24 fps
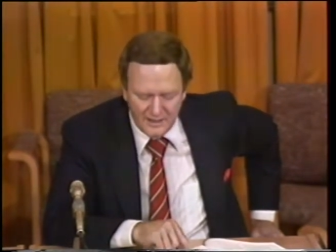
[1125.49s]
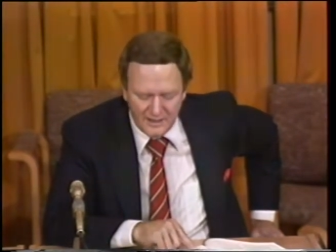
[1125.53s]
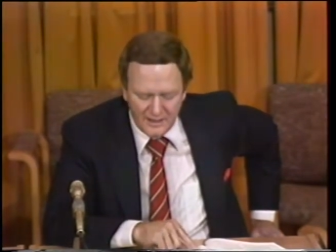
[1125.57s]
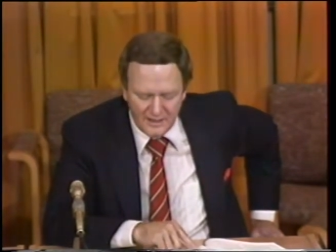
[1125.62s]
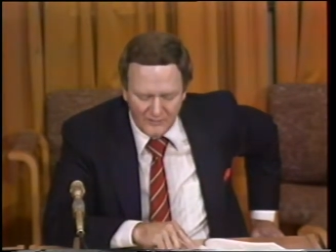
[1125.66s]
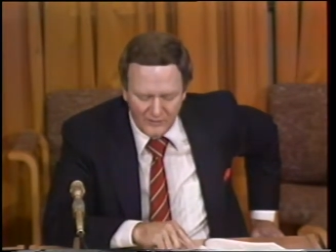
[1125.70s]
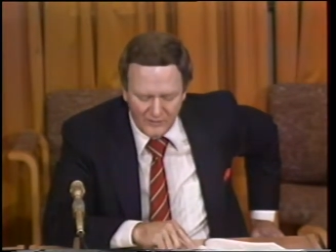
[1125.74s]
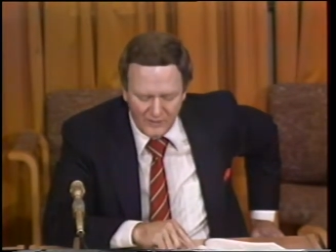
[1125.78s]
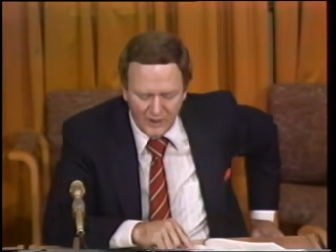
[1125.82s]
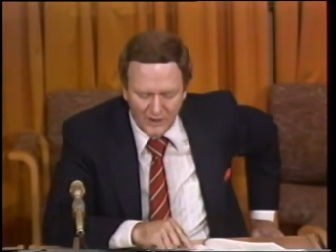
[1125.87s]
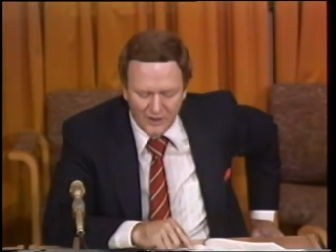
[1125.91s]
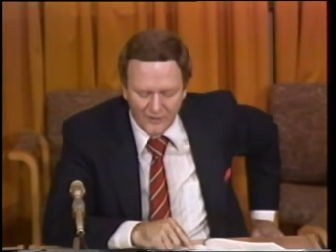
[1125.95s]

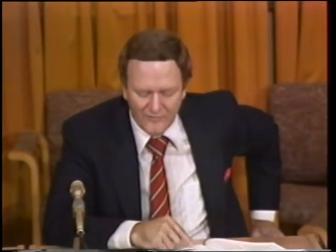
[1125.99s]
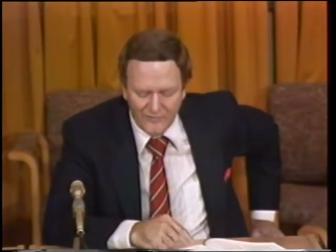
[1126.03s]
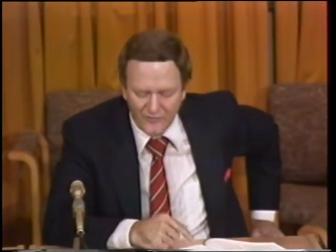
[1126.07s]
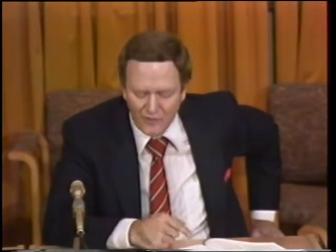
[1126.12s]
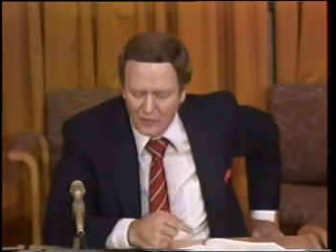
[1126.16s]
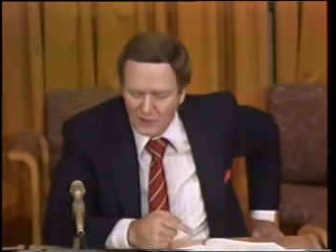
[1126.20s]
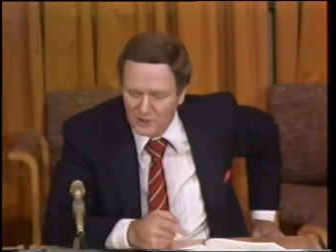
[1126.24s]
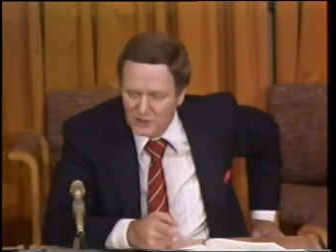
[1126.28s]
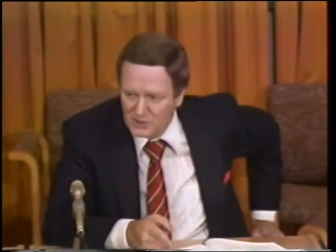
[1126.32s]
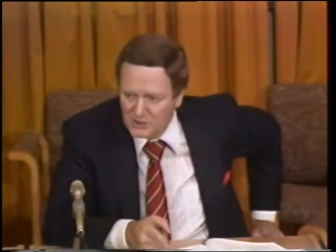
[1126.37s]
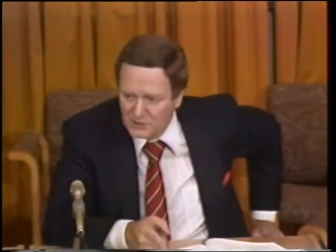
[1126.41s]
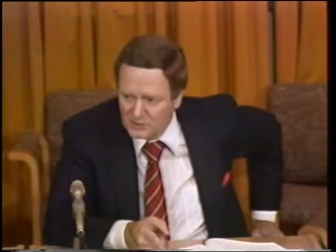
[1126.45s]
and
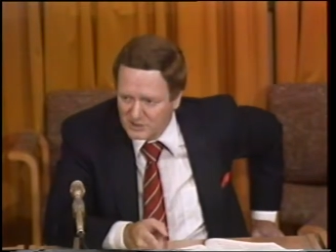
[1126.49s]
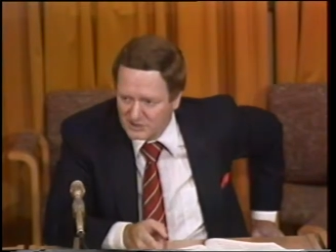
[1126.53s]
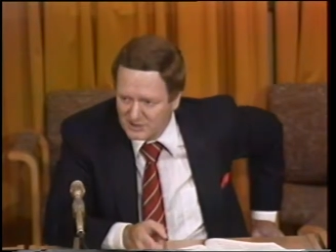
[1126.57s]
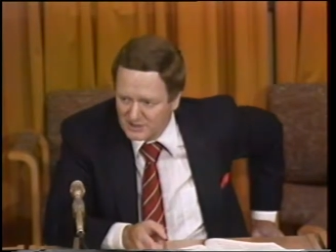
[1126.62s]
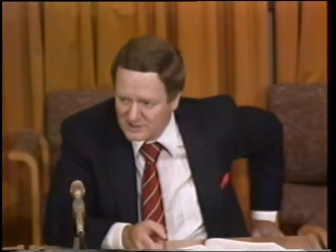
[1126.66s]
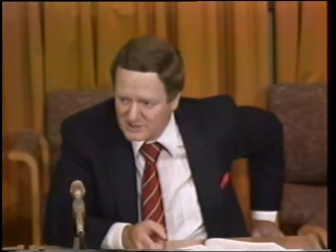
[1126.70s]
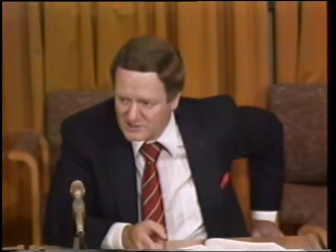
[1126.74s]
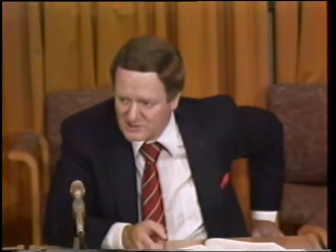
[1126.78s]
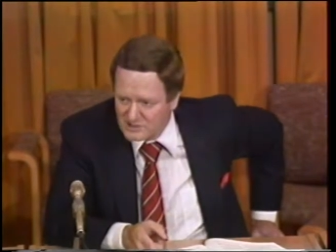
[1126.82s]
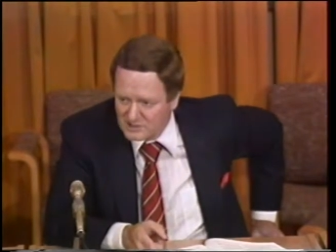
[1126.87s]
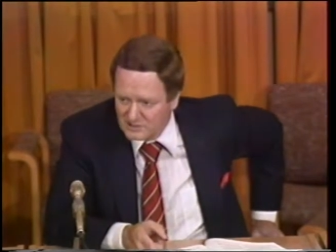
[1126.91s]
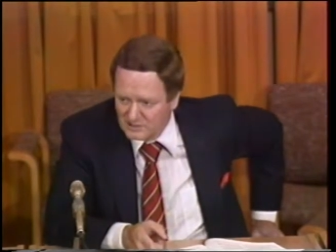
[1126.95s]
therefore you can
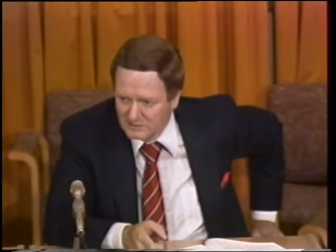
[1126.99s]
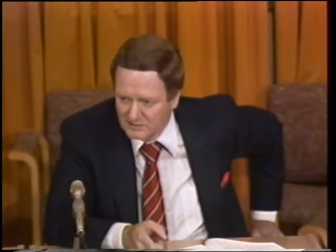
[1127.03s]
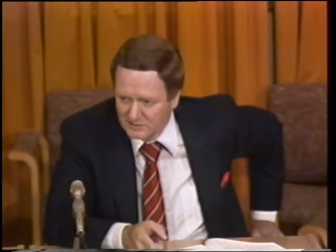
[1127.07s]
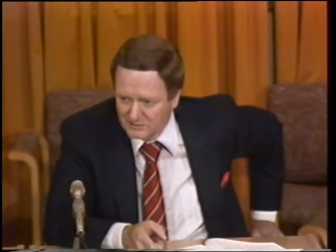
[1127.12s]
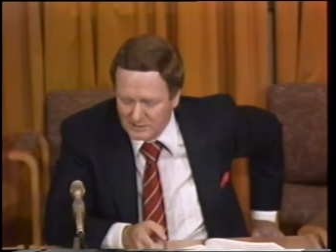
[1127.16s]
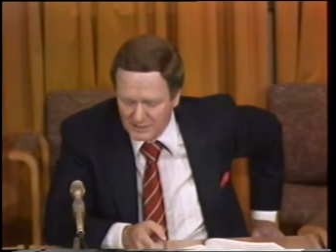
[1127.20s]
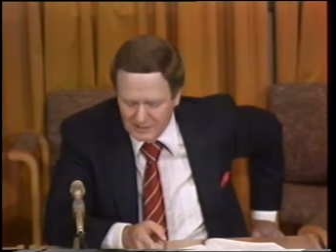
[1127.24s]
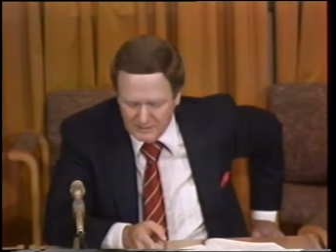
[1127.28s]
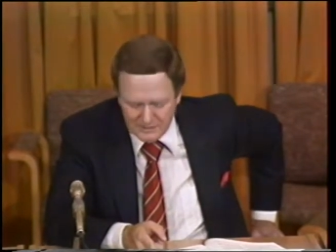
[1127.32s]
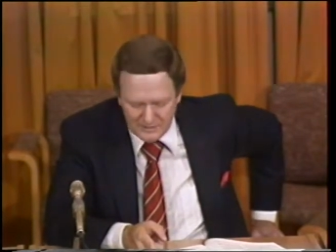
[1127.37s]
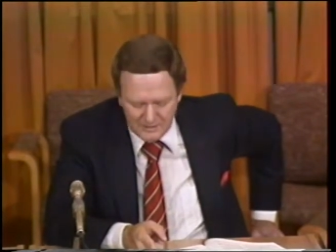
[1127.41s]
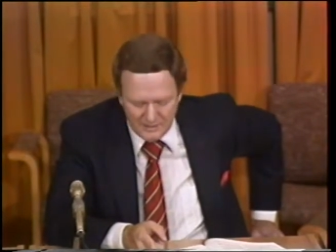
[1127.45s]
exclude it.